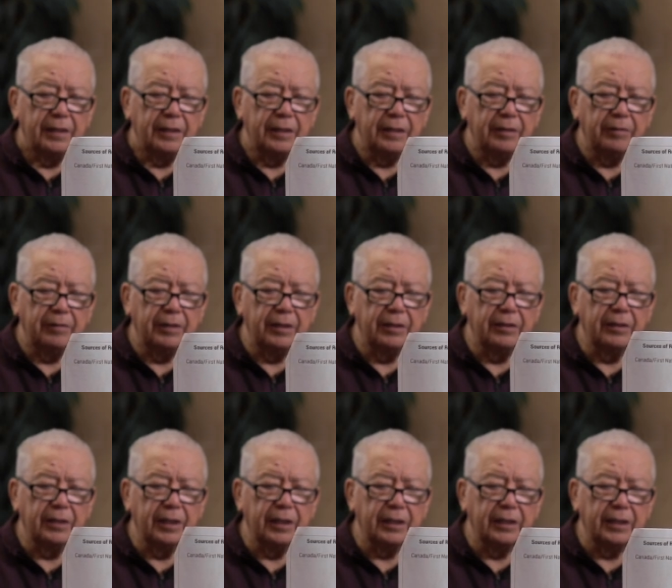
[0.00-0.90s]
And when you
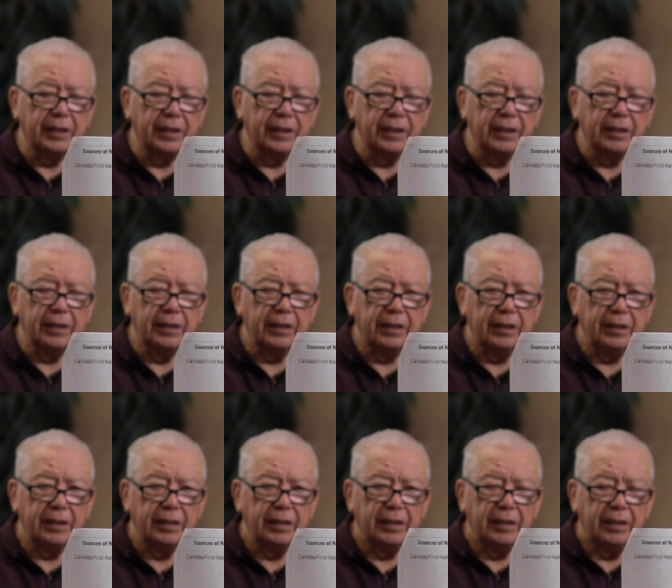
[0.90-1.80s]
look at the
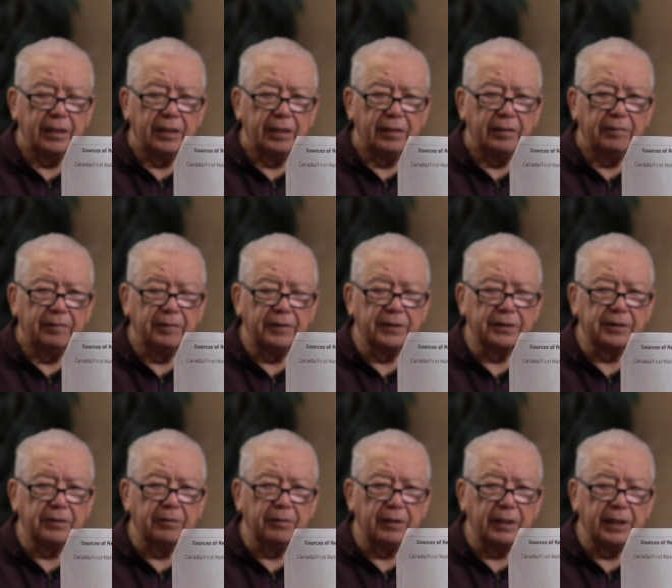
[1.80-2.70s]

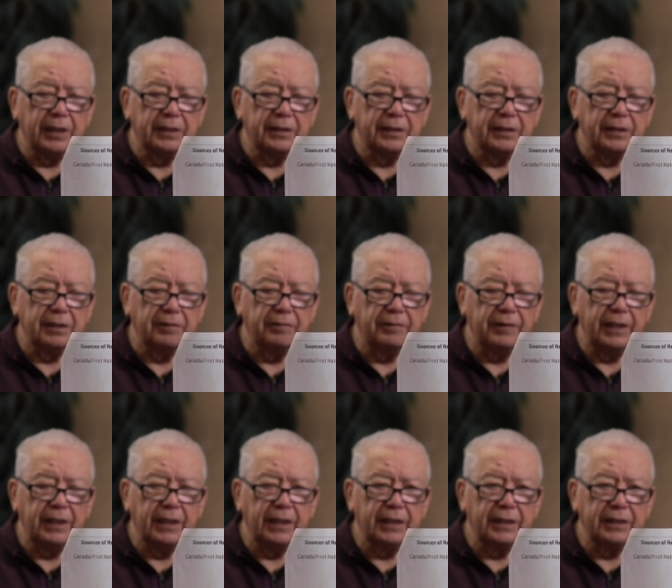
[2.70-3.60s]
fiscal relations and
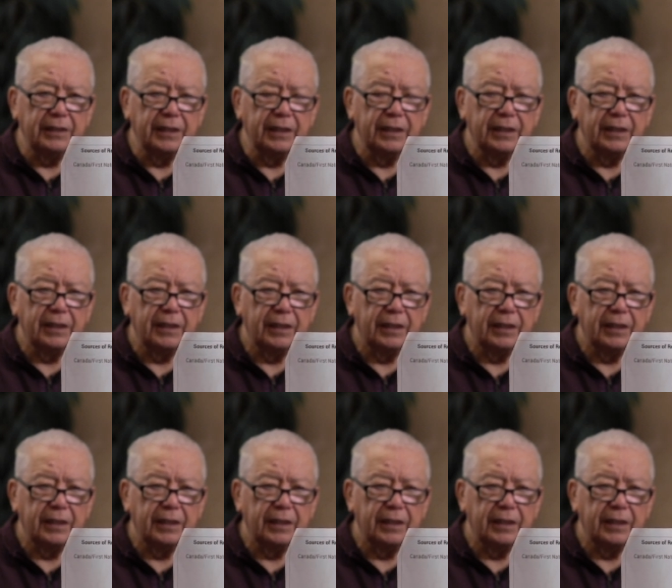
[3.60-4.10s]
financing